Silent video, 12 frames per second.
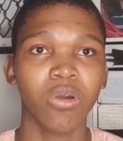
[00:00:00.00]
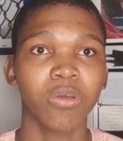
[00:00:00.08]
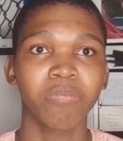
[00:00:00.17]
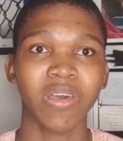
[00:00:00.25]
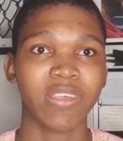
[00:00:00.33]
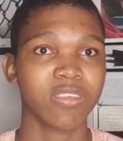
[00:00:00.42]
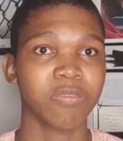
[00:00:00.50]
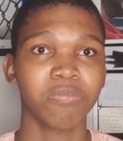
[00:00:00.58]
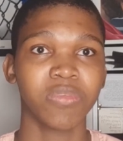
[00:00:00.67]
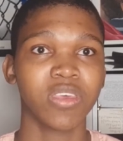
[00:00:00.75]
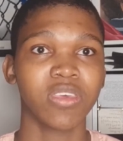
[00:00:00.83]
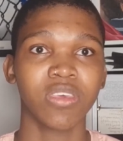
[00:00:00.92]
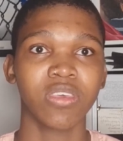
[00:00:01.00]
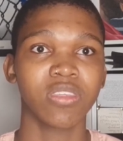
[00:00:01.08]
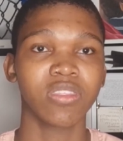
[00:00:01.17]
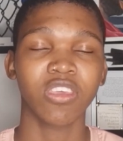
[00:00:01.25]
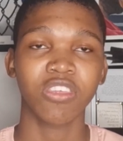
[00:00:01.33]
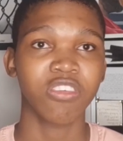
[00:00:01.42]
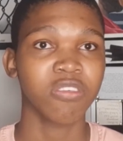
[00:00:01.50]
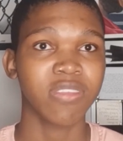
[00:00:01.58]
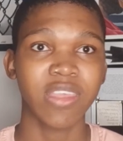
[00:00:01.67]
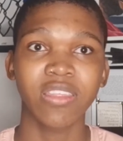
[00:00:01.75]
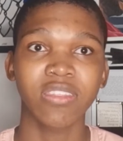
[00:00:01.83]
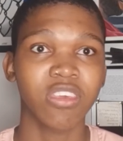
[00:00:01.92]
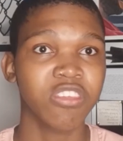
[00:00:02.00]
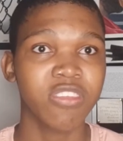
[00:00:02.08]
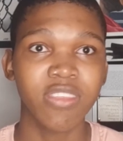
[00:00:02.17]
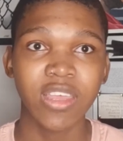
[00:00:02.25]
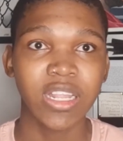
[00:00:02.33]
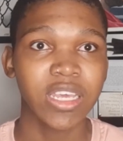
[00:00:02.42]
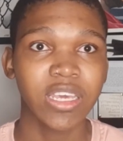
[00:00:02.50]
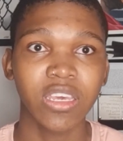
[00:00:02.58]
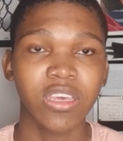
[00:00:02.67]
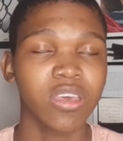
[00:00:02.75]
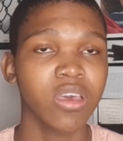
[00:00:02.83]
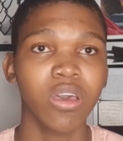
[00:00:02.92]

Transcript: must it be sent digitally,